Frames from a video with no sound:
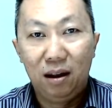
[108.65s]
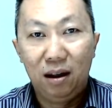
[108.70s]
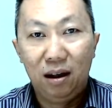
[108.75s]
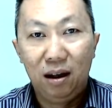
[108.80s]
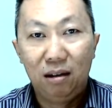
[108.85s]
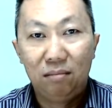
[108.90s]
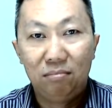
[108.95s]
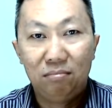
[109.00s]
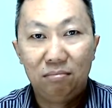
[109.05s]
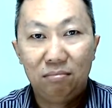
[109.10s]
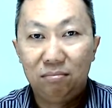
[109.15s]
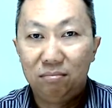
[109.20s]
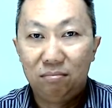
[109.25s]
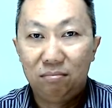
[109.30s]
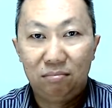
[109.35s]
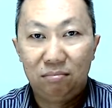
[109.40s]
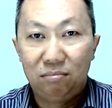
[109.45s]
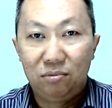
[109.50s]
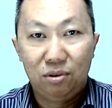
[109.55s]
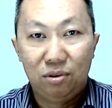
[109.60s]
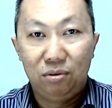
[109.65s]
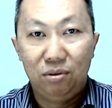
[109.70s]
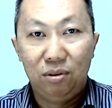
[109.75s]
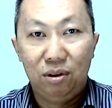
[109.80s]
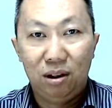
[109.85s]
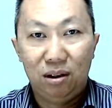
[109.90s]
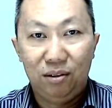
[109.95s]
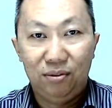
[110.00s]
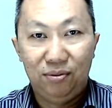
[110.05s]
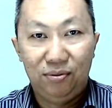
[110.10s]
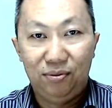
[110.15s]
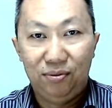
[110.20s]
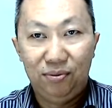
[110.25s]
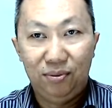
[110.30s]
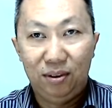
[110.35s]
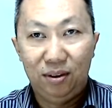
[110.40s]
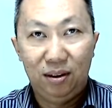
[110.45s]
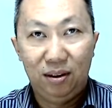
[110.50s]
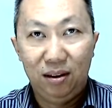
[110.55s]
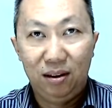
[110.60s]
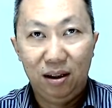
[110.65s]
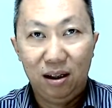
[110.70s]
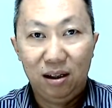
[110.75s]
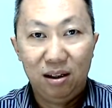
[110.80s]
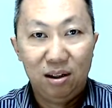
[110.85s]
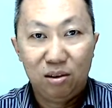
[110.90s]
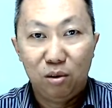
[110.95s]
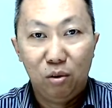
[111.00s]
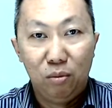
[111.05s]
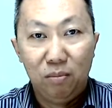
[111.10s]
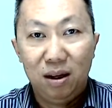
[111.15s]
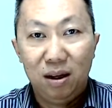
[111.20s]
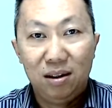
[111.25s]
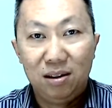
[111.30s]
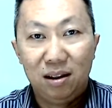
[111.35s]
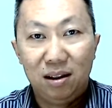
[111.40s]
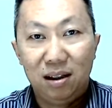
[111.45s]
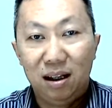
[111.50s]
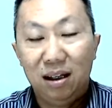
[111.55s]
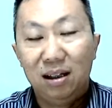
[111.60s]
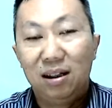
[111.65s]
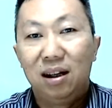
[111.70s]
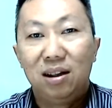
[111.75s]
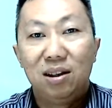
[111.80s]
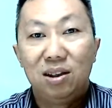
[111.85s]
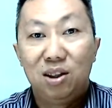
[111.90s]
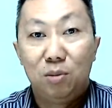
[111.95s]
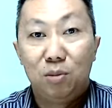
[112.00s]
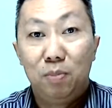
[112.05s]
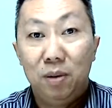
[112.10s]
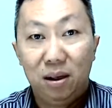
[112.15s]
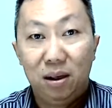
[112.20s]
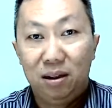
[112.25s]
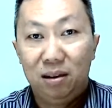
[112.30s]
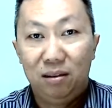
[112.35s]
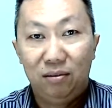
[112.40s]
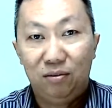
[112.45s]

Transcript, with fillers: and true enough, and it's so amazing that he can speak